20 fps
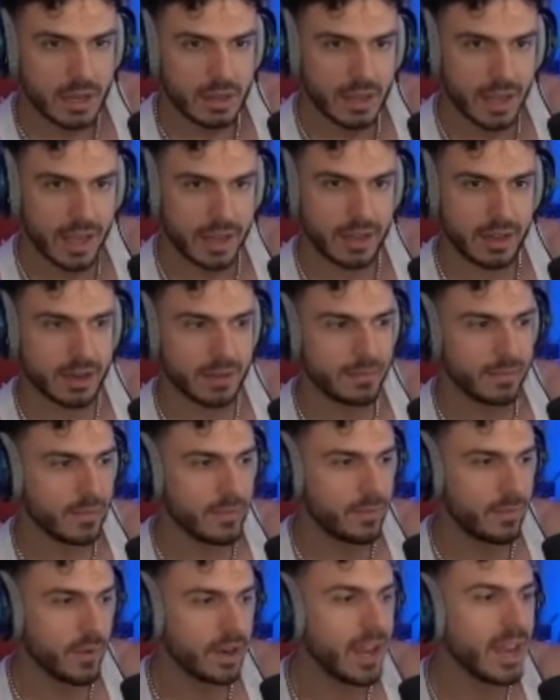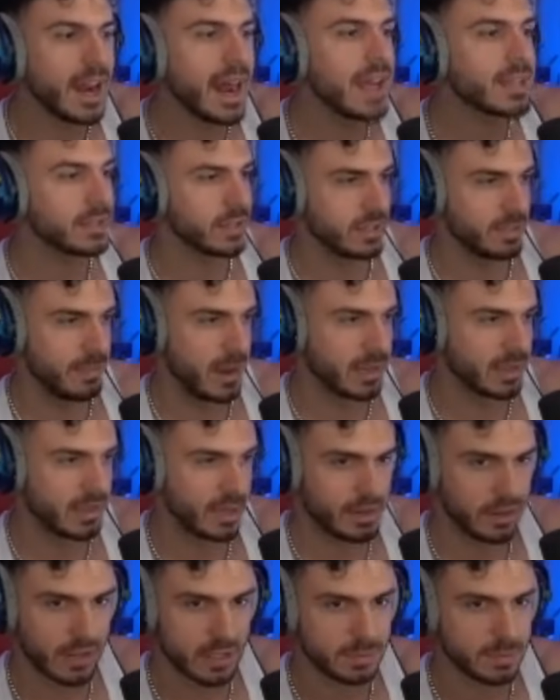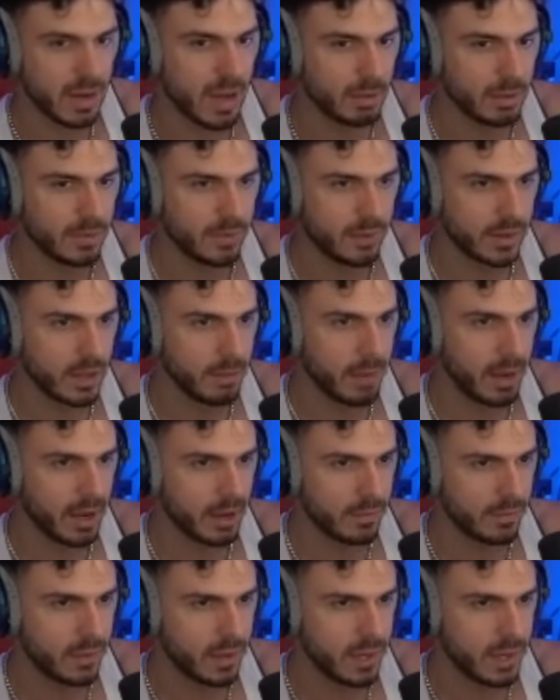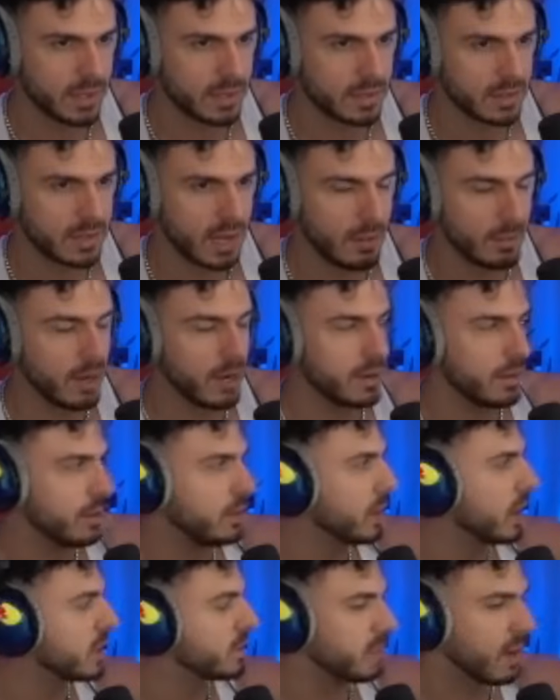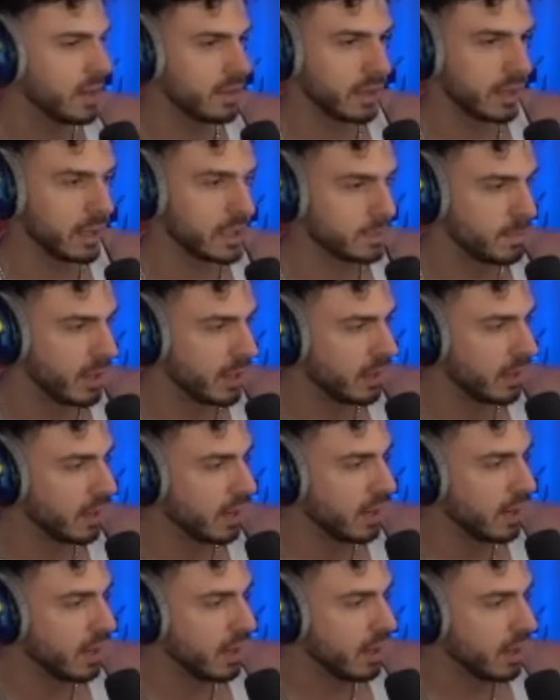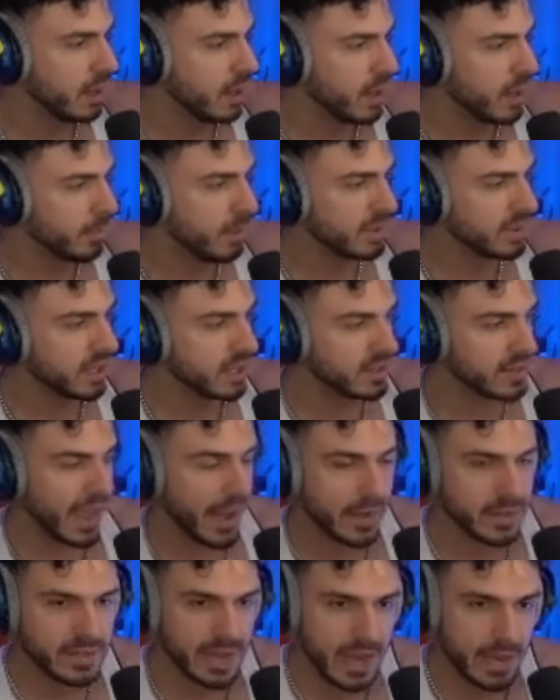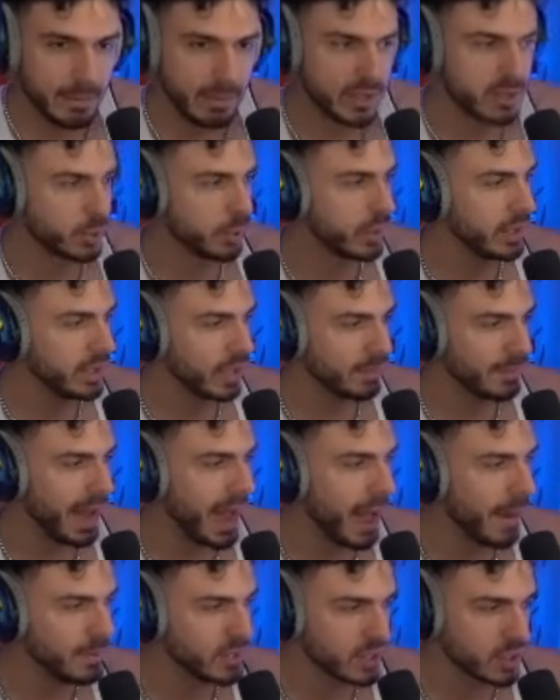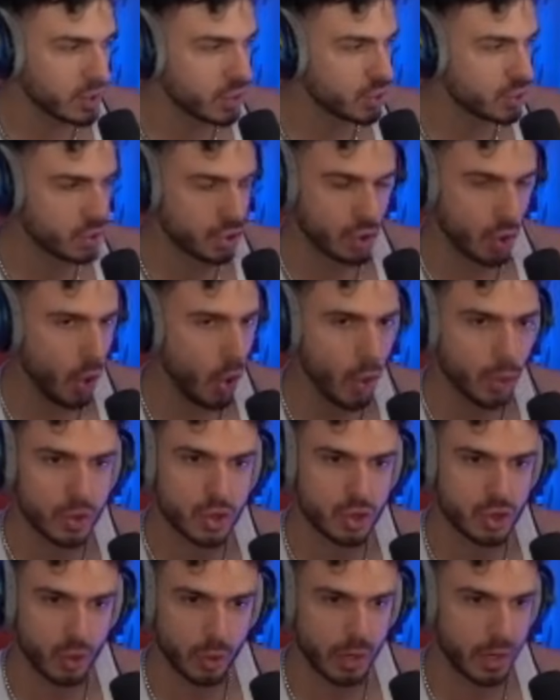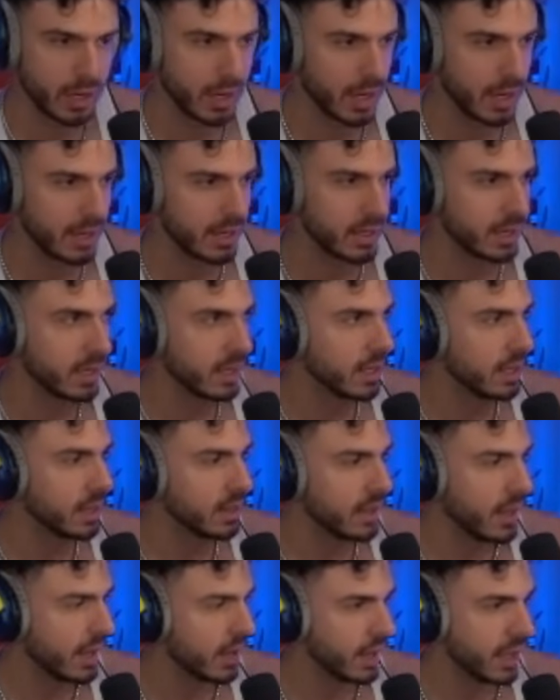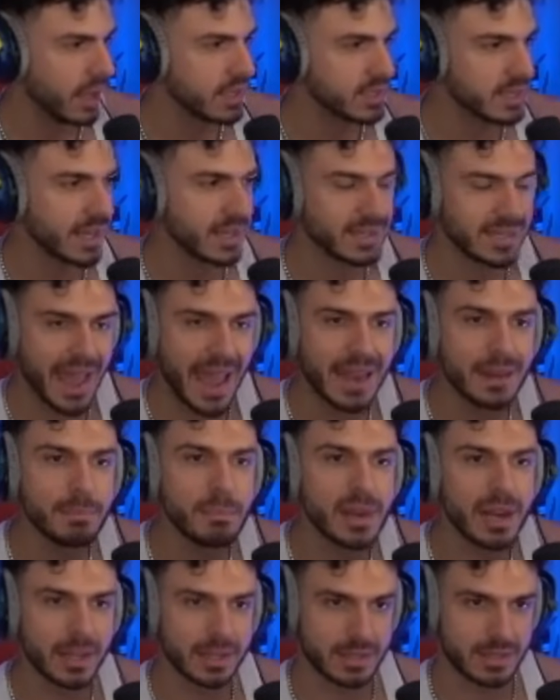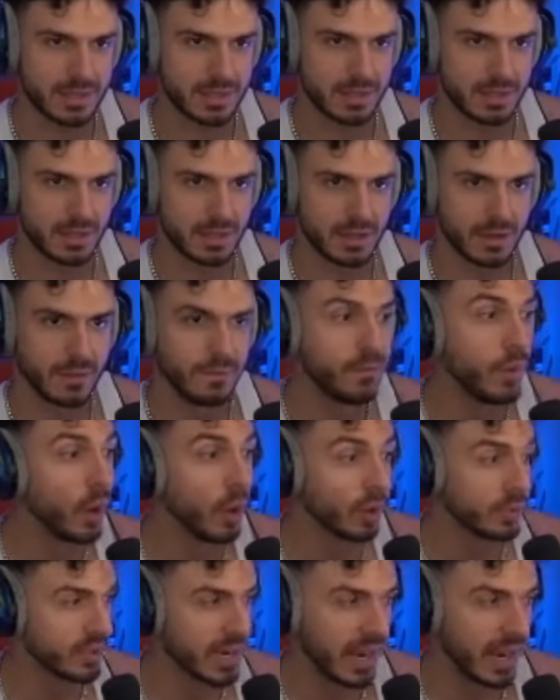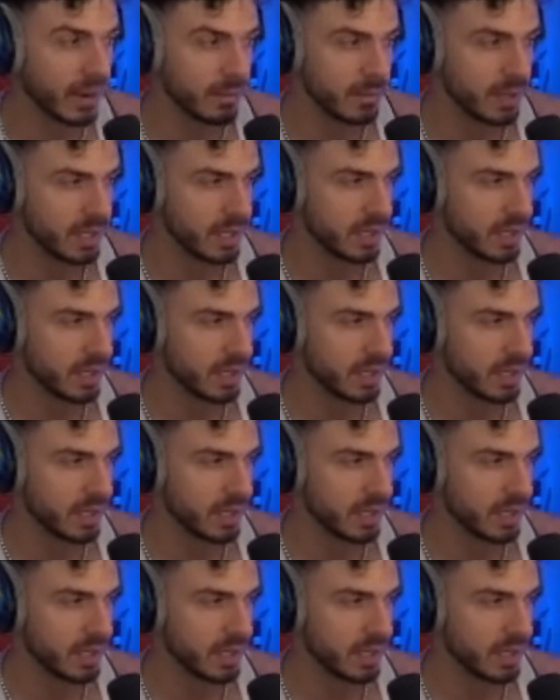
Like, forget as a spectator. It's probably for the better for us. I mean, you guys probably think it's better. Map pick, but the downtime between the maps is so short. Like, it's like 10 minutes full time.